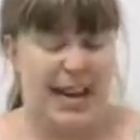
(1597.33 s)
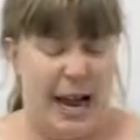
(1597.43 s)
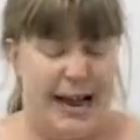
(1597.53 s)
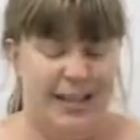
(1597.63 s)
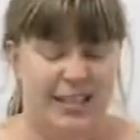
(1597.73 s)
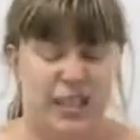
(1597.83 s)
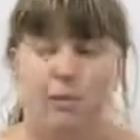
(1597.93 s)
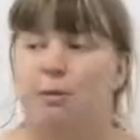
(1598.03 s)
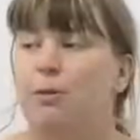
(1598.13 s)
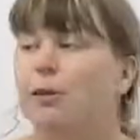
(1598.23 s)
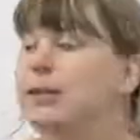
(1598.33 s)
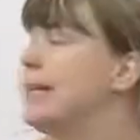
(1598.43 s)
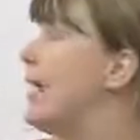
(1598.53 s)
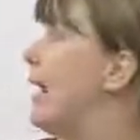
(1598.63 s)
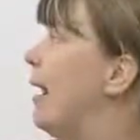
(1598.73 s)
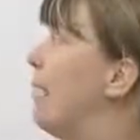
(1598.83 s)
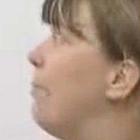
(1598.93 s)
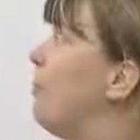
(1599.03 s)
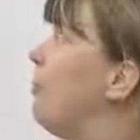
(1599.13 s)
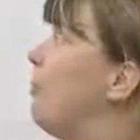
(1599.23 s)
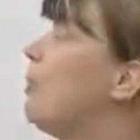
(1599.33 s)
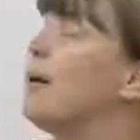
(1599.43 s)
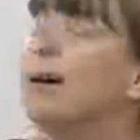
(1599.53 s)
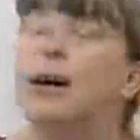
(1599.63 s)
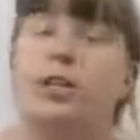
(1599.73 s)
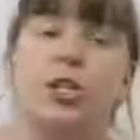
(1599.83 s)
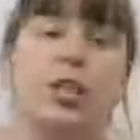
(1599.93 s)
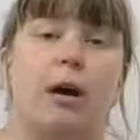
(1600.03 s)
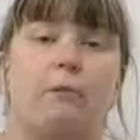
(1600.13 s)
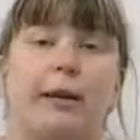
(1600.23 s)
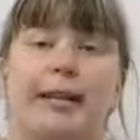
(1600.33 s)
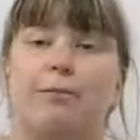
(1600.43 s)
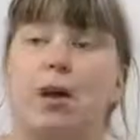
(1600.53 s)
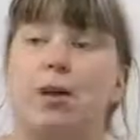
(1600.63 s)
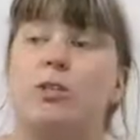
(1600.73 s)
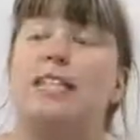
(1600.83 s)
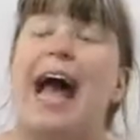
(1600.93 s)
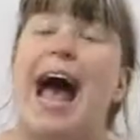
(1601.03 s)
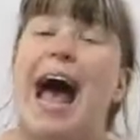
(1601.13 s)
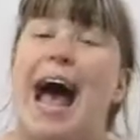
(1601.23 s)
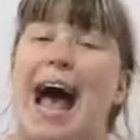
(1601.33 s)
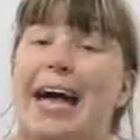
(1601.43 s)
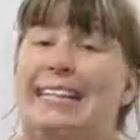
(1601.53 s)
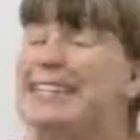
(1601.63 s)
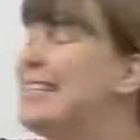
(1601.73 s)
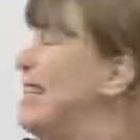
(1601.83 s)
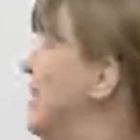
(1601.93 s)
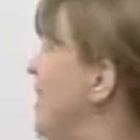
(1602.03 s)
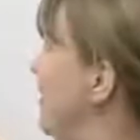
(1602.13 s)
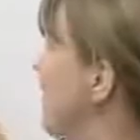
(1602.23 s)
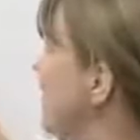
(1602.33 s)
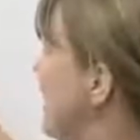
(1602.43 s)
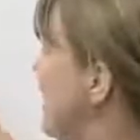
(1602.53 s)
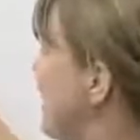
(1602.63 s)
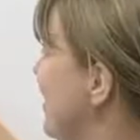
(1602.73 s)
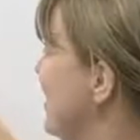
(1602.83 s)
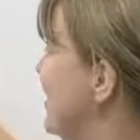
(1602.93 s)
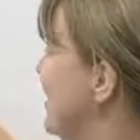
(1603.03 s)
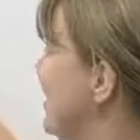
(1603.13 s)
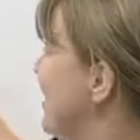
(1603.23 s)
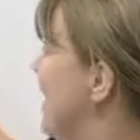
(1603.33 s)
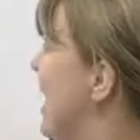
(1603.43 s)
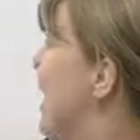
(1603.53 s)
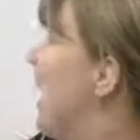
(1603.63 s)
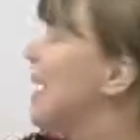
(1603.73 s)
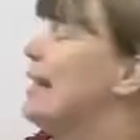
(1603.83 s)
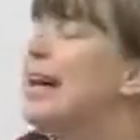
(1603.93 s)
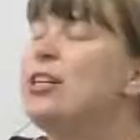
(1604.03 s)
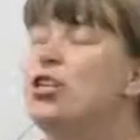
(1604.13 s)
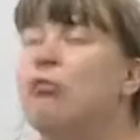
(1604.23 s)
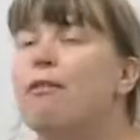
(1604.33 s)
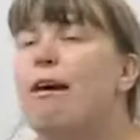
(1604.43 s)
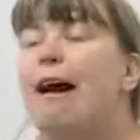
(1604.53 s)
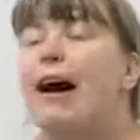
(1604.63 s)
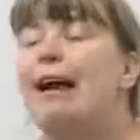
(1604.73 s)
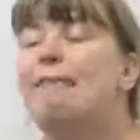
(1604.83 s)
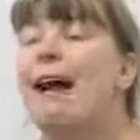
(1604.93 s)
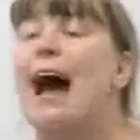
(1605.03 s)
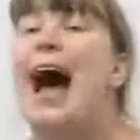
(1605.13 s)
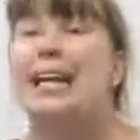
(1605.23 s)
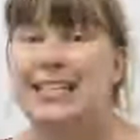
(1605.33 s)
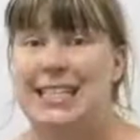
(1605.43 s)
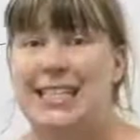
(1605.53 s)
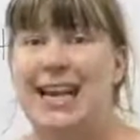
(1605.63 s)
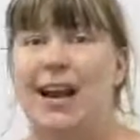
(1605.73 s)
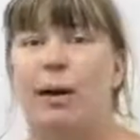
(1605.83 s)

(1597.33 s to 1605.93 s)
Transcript: As for the airport, somebody wrote at. Very good. I like to arrive at the